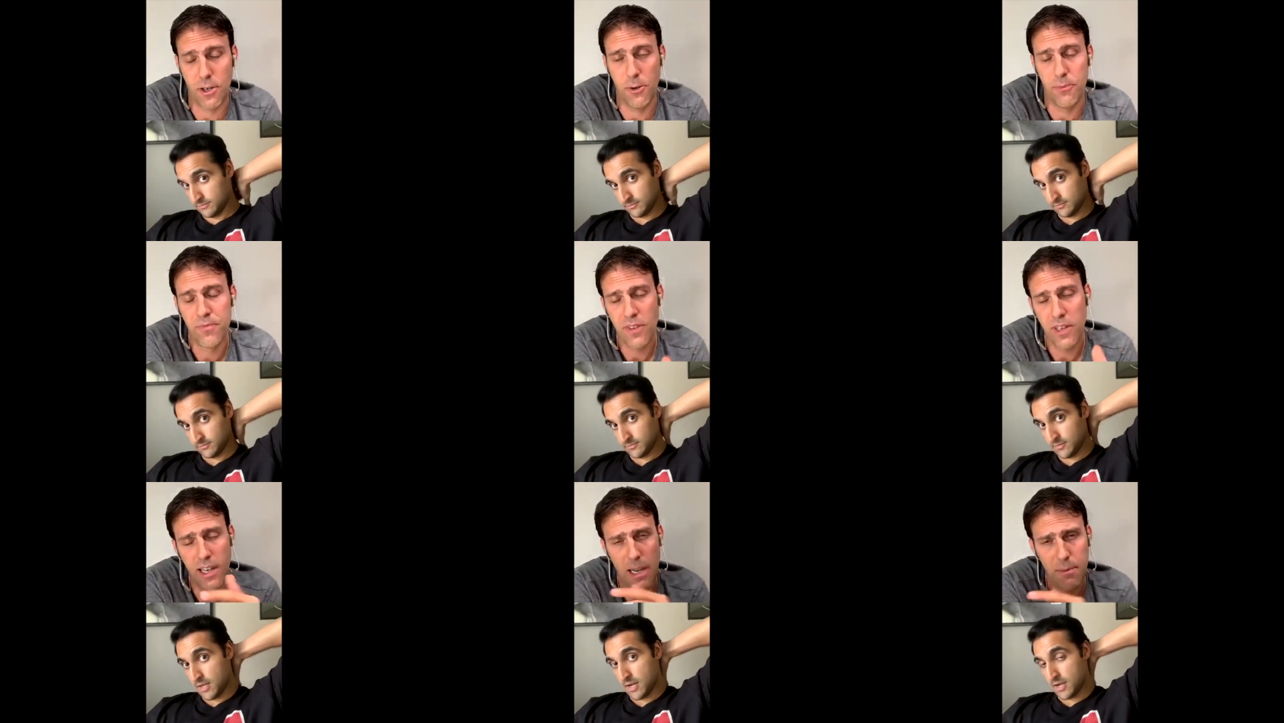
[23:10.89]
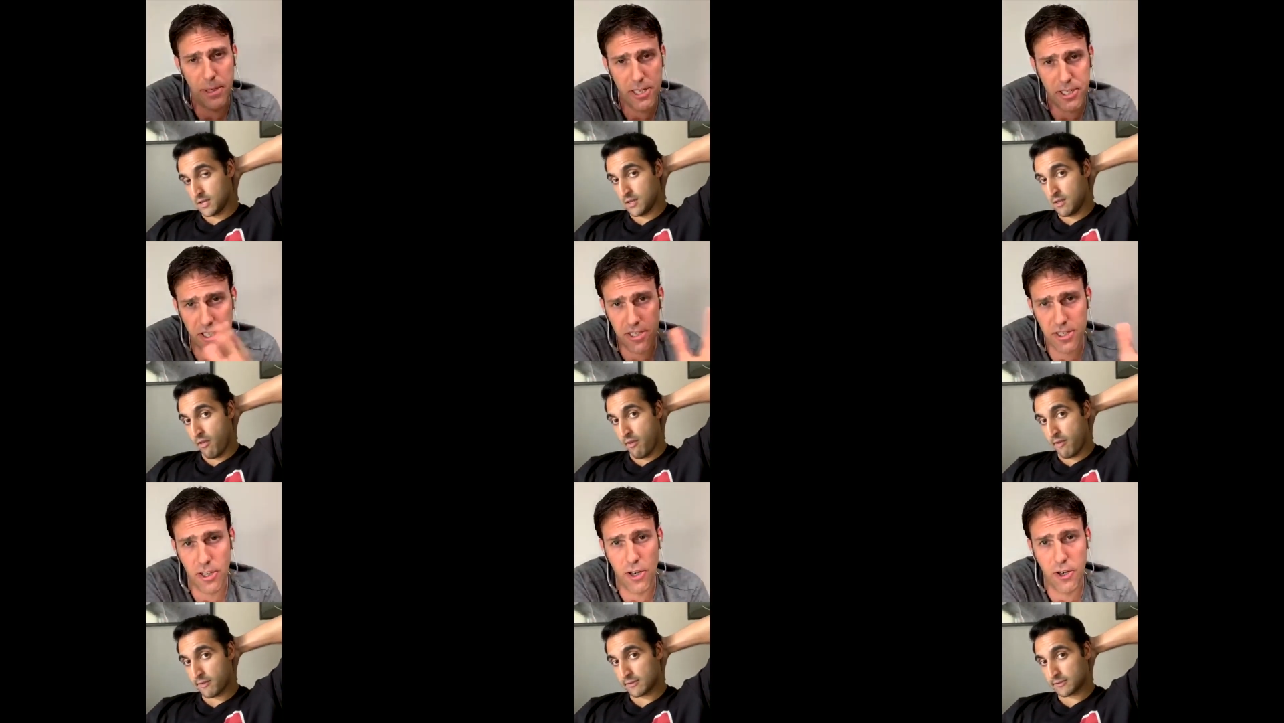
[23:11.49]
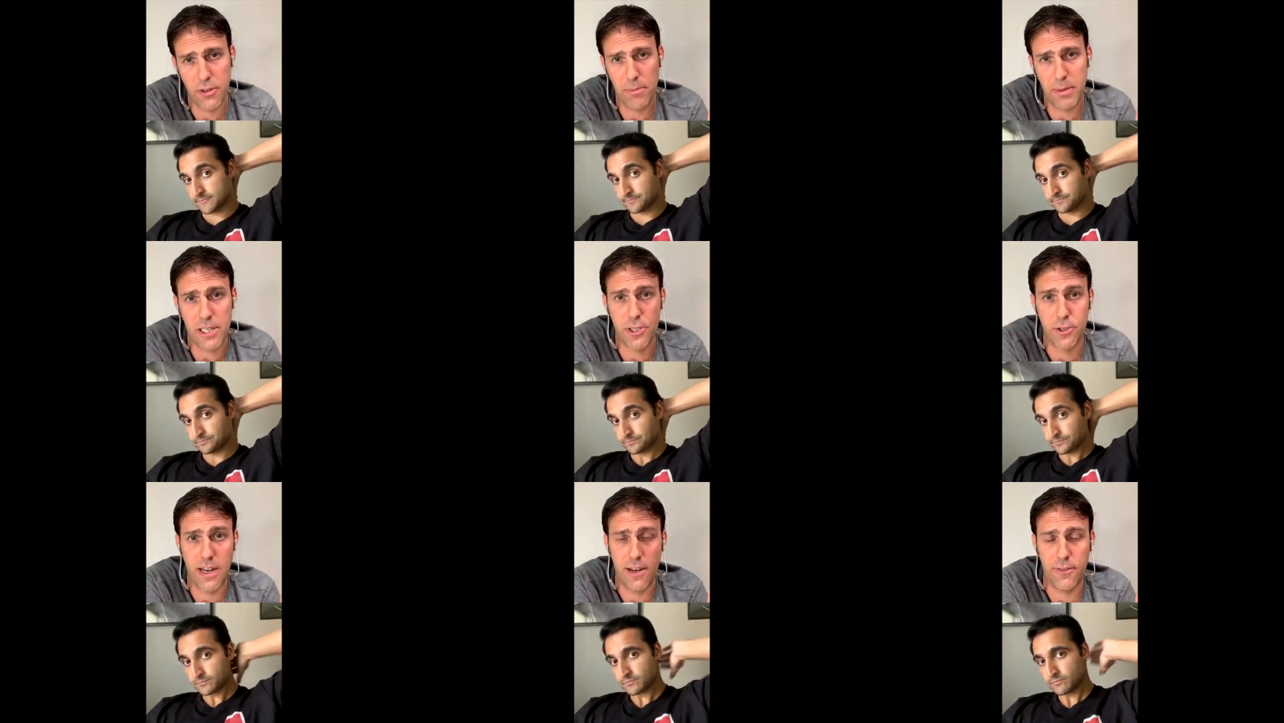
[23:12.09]
Speaker 1: So yeah. I pitched it to all the
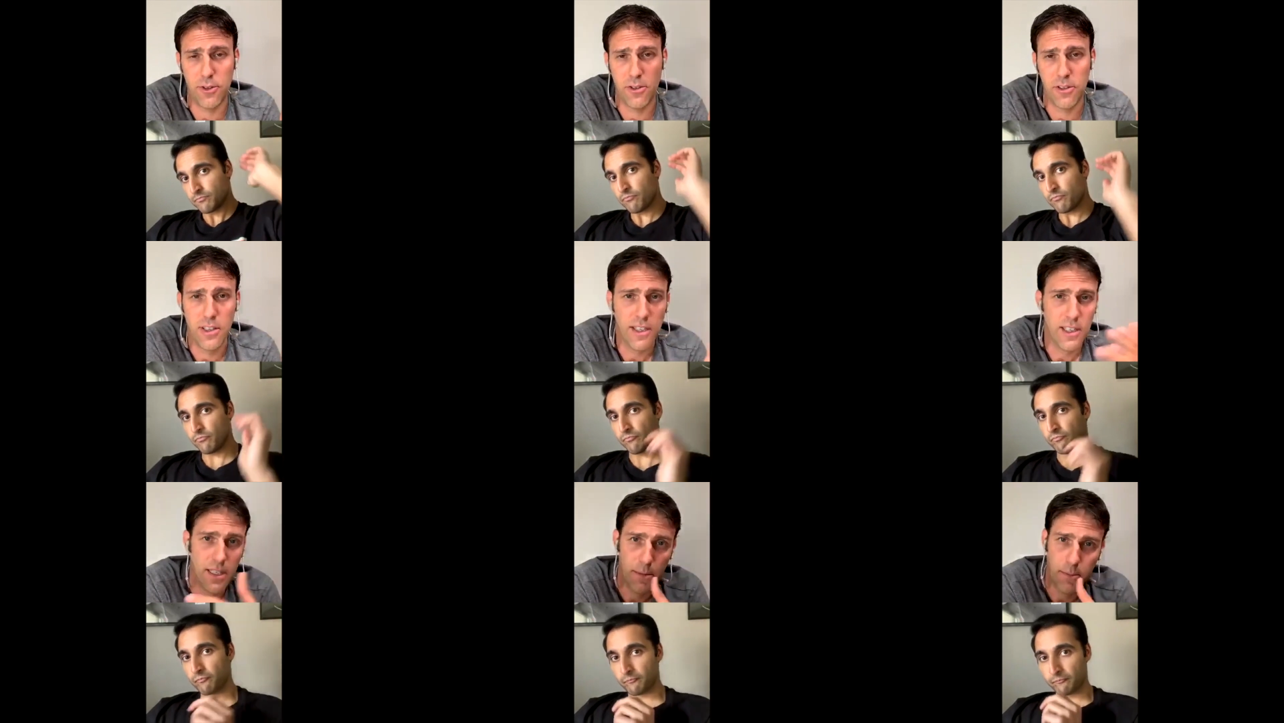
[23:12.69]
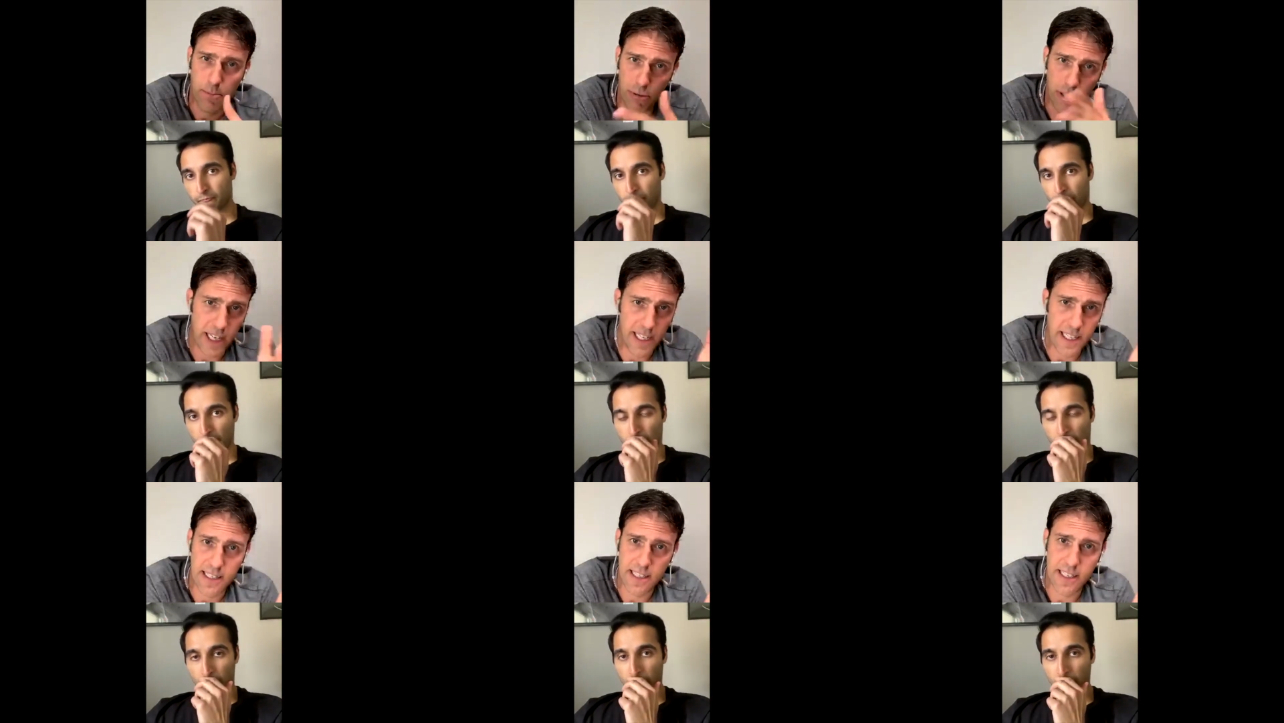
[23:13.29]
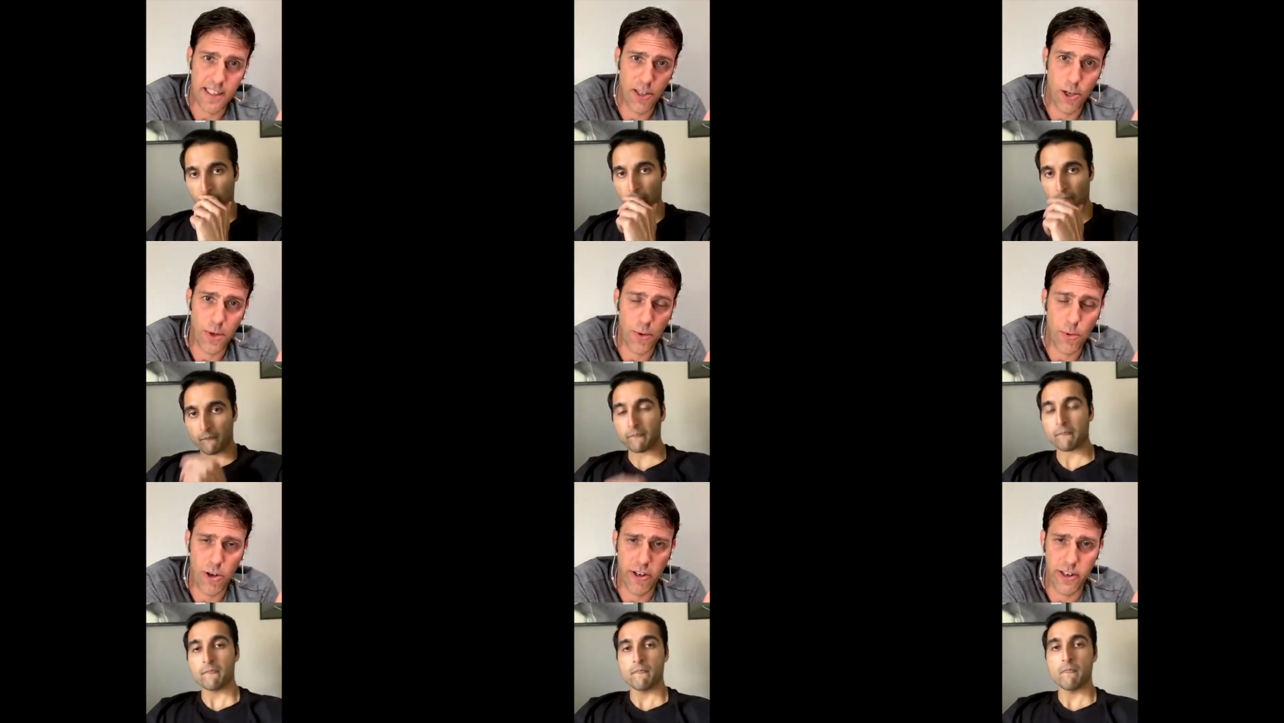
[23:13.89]
big travel brands and
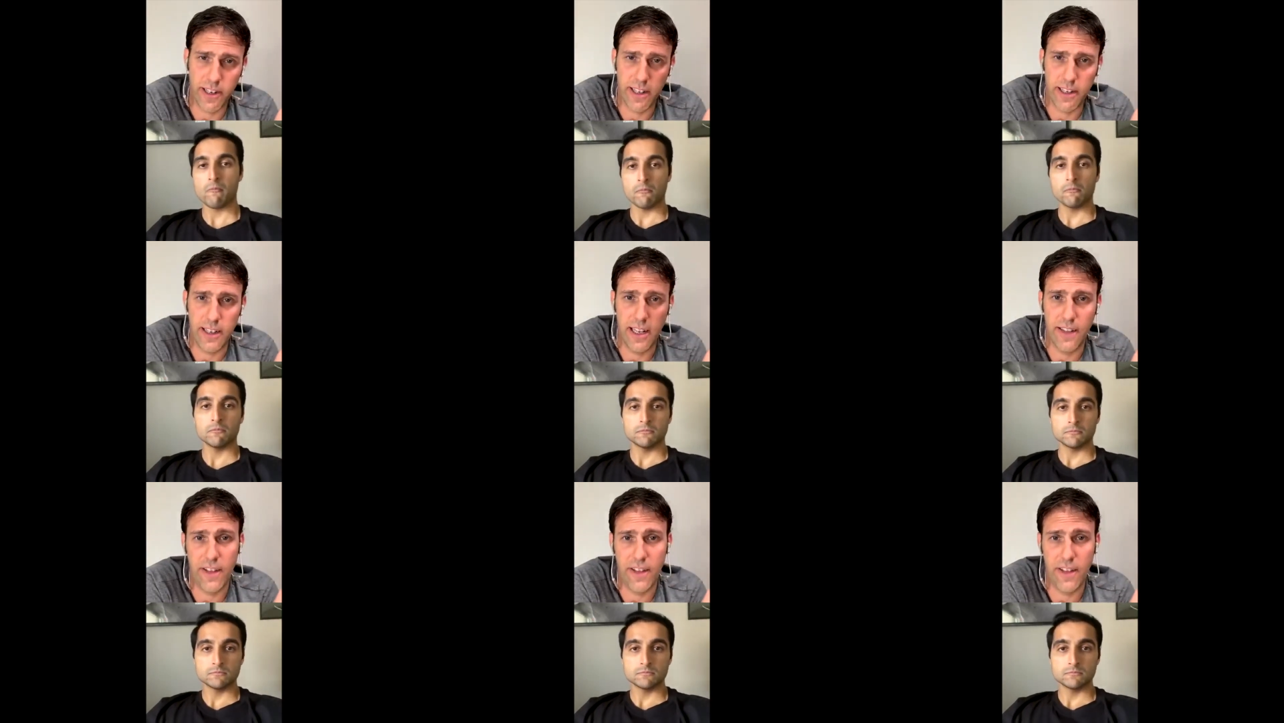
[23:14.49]
no one wanted it.